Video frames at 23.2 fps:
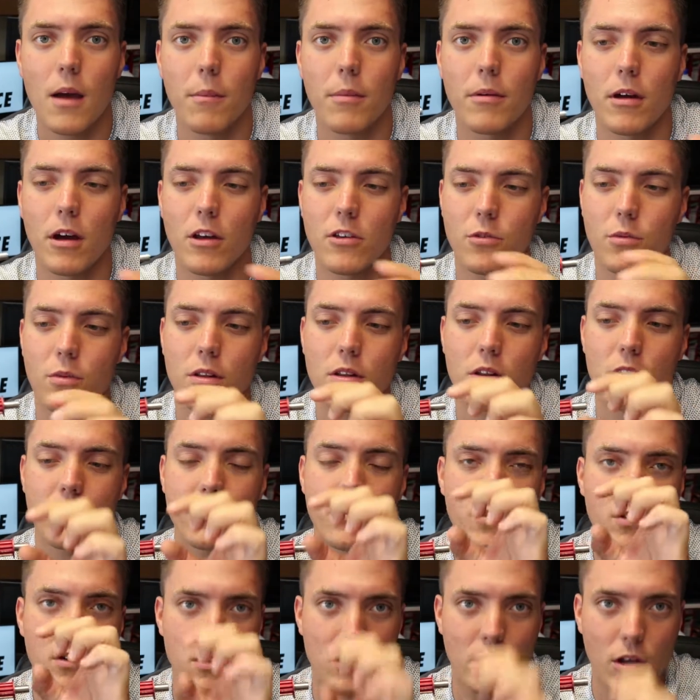but you also want to look
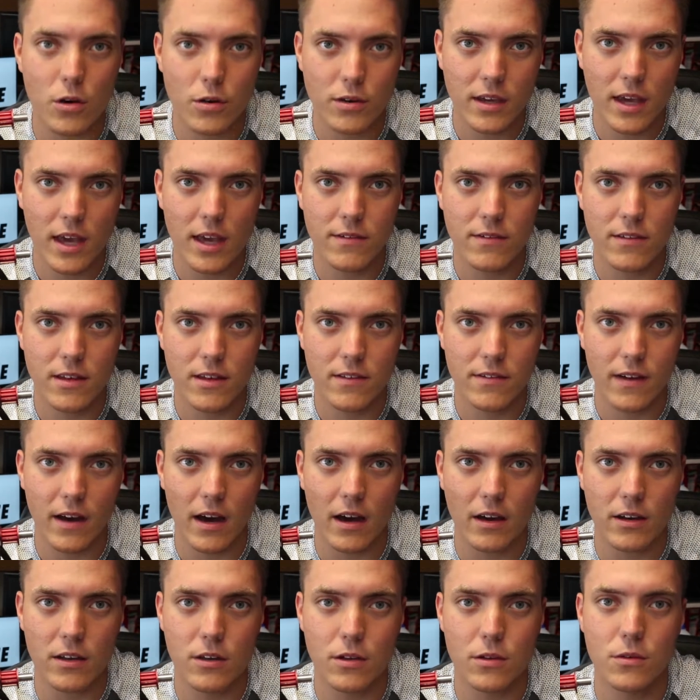for a low kV
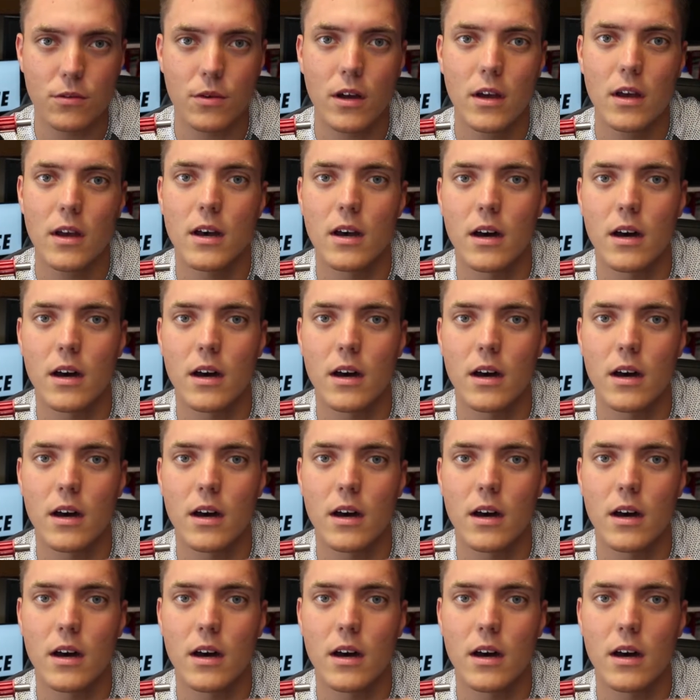value.